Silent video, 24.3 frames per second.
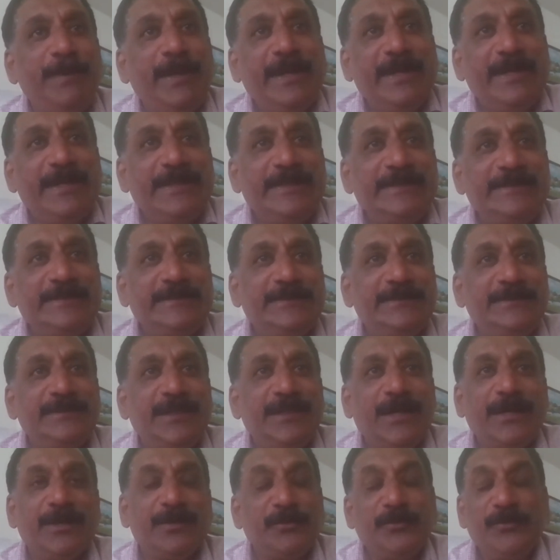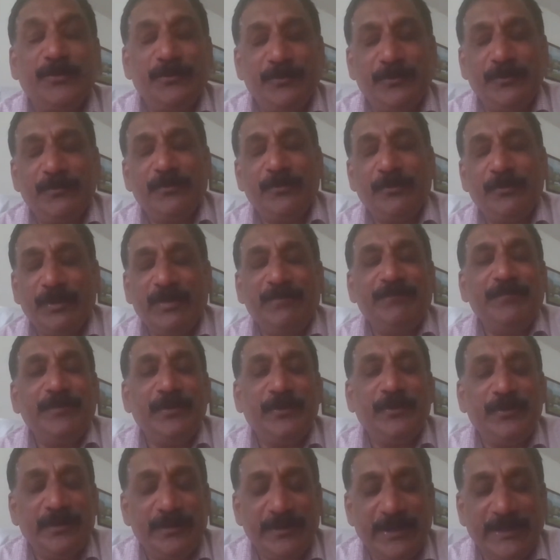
barriers or one of the